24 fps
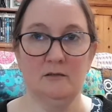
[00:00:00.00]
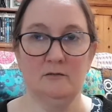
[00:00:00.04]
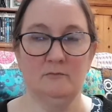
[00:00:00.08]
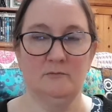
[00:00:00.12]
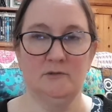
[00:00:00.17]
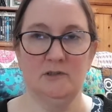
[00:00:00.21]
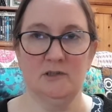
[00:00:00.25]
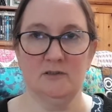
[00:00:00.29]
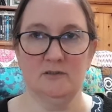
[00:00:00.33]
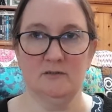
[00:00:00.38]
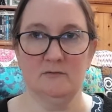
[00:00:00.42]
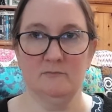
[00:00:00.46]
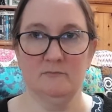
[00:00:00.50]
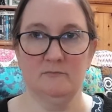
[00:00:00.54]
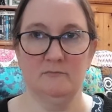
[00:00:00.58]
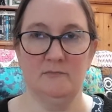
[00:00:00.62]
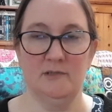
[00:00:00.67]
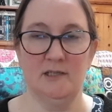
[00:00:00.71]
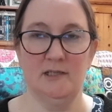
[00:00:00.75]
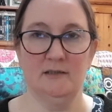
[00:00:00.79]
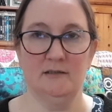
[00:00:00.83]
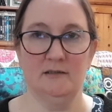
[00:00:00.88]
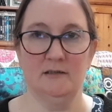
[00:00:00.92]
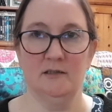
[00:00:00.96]
just
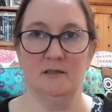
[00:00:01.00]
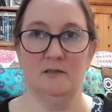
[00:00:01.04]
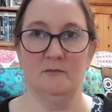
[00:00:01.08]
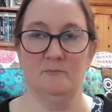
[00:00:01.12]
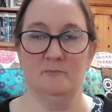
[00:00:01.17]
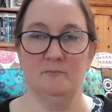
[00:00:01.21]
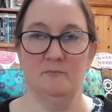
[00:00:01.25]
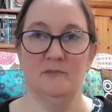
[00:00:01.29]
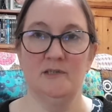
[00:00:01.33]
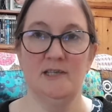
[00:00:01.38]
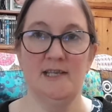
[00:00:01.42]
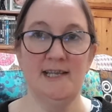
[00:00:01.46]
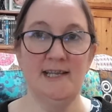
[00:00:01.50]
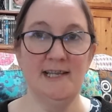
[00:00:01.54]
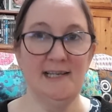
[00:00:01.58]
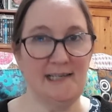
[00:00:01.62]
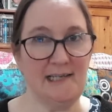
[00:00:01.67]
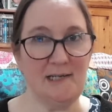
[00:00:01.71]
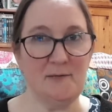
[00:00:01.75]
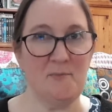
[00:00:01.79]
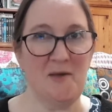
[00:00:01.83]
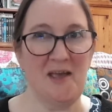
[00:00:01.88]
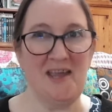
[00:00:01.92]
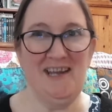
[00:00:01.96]
nearly
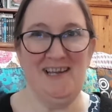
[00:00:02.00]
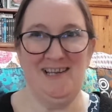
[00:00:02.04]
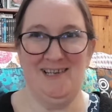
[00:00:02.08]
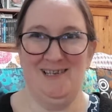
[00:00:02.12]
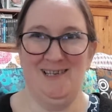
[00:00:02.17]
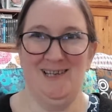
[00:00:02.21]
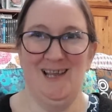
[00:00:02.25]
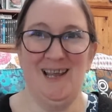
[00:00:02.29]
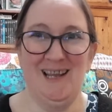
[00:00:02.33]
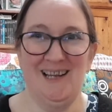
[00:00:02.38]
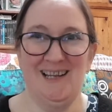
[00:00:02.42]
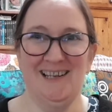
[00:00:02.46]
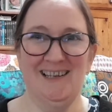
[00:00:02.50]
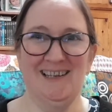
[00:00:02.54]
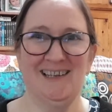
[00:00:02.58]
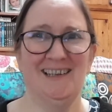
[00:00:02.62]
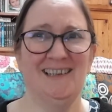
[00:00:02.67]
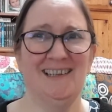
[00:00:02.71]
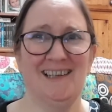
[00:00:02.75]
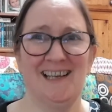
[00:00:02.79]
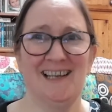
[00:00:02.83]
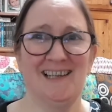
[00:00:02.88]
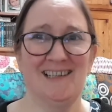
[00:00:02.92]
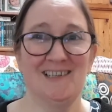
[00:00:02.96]
basic, I
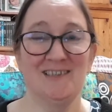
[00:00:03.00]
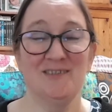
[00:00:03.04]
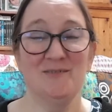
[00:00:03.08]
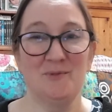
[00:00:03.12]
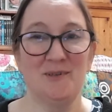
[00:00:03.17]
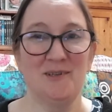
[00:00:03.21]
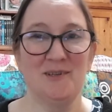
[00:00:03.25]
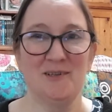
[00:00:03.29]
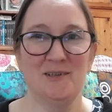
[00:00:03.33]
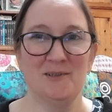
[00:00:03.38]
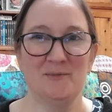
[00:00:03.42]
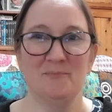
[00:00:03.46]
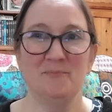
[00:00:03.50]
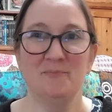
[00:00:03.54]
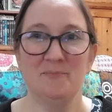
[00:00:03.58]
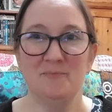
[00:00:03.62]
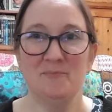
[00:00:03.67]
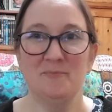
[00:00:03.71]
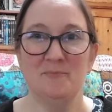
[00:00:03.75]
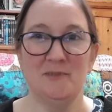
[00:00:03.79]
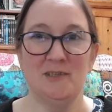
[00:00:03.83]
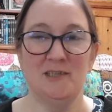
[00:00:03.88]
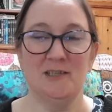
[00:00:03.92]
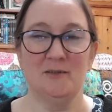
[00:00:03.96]
guess, with a
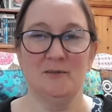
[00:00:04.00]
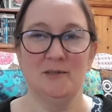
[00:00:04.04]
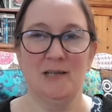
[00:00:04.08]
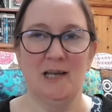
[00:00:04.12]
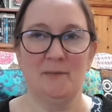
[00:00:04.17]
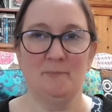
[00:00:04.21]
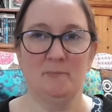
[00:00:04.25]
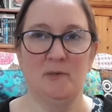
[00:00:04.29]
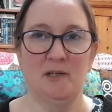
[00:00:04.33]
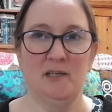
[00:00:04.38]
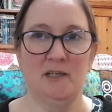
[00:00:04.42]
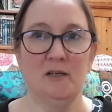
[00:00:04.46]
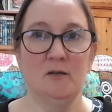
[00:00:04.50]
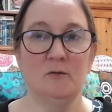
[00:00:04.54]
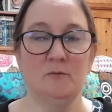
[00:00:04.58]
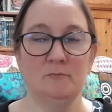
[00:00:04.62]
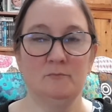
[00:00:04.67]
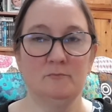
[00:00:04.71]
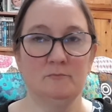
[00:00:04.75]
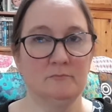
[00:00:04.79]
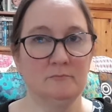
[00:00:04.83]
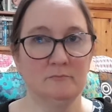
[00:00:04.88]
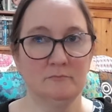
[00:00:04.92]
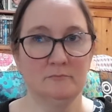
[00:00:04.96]
add my own
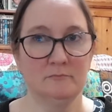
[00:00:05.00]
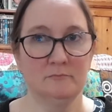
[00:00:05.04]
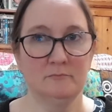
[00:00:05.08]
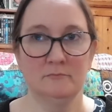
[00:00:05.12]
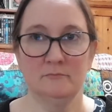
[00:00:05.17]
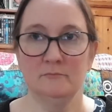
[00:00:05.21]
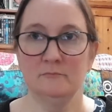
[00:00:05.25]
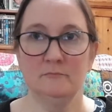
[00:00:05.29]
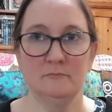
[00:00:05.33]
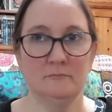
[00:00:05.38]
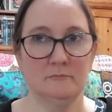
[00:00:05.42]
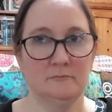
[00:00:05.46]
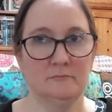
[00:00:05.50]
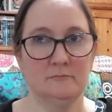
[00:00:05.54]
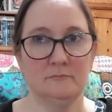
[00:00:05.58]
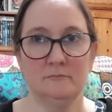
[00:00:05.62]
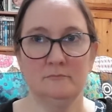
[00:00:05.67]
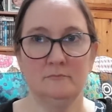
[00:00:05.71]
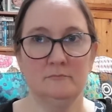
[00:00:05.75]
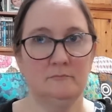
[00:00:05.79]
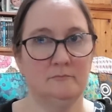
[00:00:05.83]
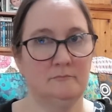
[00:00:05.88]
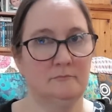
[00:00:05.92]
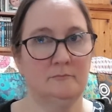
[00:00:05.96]

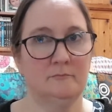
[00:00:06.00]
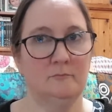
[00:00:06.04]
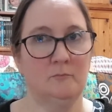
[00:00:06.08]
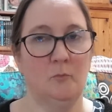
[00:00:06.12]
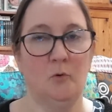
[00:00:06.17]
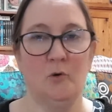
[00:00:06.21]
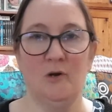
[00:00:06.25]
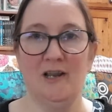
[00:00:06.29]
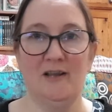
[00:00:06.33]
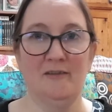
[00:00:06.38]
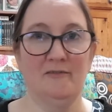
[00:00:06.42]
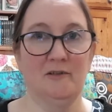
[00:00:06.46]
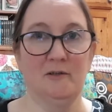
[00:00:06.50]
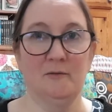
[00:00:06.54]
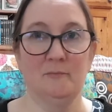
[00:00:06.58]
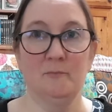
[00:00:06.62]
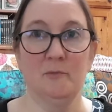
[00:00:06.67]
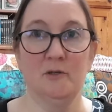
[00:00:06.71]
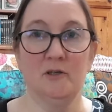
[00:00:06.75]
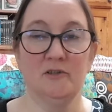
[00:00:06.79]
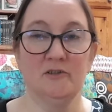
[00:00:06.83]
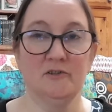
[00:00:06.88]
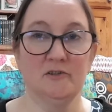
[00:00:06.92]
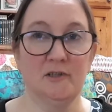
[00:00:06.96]
whatever
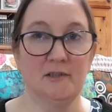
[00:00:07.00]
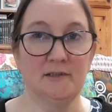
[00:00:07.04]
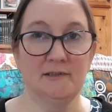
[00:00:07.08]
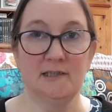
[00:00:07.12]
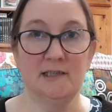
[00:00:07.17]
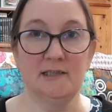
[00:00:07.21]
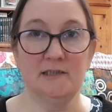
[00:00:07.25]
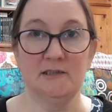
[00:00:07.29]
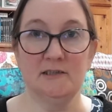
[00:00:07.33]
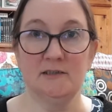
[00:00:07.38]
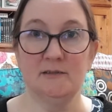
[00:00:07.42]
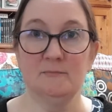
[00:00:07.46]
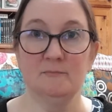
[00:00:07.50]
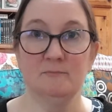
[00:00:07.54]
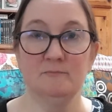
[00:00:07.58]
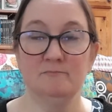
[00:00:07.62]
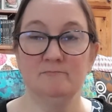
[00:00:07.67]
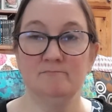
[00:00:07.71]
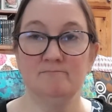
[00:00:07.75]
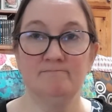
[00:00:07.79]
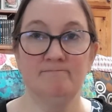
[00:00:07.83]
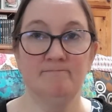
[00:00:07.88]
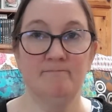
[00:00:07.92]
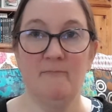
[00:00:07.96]
personalisation
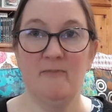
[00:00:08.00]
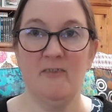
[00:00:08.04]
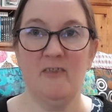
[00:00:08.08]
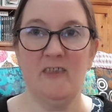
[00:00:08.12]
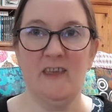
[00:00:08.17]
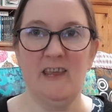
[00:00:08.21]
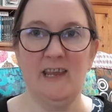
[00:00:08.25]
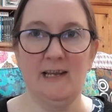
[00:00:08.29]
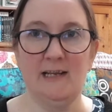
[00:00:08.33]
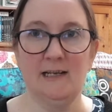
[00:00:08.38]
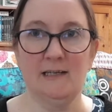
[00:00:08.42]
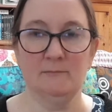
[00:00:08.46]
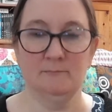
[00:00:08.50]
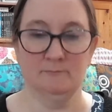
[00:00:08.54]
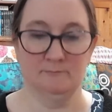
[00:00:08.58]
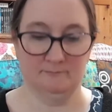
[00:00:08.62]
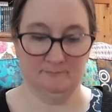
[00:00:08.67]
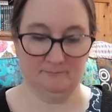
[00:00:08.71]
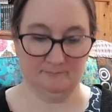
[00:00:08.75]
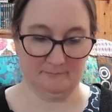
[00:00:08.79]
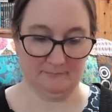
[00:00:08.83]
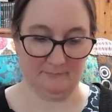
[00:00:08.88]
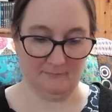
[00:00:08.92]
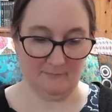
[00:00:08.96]
thing.
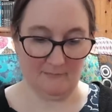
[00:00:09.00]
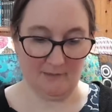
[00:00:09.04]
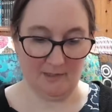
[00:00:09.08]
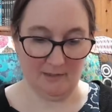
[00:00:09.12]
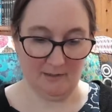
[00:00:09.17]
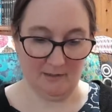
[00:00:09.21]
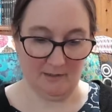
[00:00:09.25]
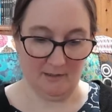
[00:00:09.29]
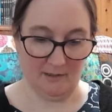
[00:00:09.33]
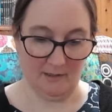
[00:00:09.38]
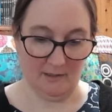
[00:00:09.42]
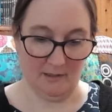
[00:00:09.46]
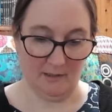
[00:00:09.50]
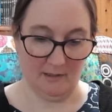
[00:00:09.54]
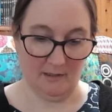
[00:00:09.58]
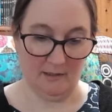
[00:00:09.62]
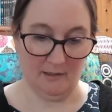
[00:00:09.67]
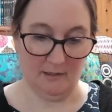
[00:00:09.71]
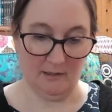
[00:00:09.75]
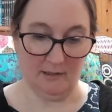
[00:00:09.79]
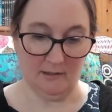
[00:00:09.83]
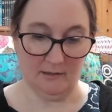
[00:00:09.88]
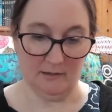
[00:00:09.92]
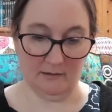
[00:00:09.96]

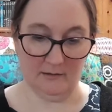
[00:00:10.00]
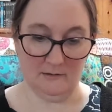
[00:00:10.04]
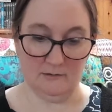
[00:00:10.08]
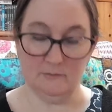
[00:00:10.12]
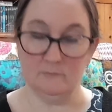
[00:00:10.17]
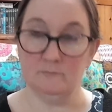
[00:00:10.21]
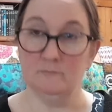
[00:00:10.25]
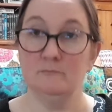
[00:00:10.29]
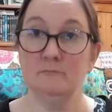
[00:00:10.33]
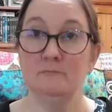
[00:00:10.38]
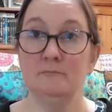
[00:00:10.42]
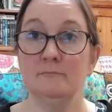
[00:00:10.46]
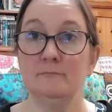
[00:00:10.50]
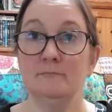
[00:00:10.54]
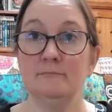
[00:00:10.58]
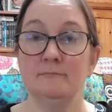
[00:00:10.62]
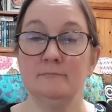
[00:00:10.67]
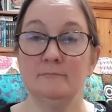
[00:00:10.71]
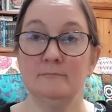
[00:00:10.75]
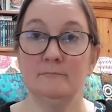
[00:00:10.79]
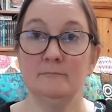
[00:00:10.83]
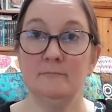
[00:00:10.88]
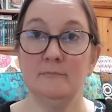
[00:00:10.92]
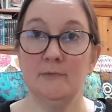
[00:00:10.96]

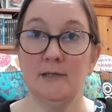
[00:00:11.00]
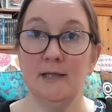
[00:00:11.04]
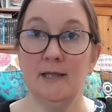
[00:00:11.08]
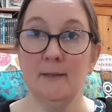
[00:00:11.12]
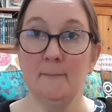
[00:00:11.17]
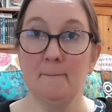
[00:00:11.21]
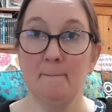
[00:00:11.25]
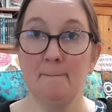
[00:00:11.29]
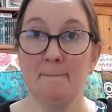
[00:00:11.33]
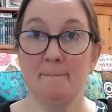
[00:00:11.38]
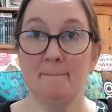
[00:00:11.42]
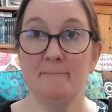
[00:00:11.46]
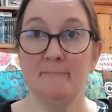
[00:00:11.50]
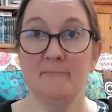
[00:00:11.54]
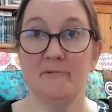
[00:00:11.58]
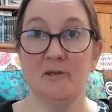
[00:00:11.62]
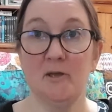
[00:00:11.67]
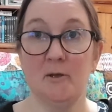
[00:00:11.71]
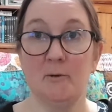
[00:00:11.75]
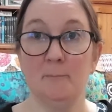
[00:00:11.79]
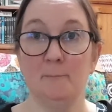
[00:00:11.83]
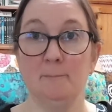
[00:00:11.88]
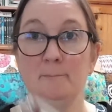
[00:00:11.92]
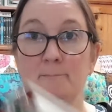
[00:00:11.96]
Yeah, so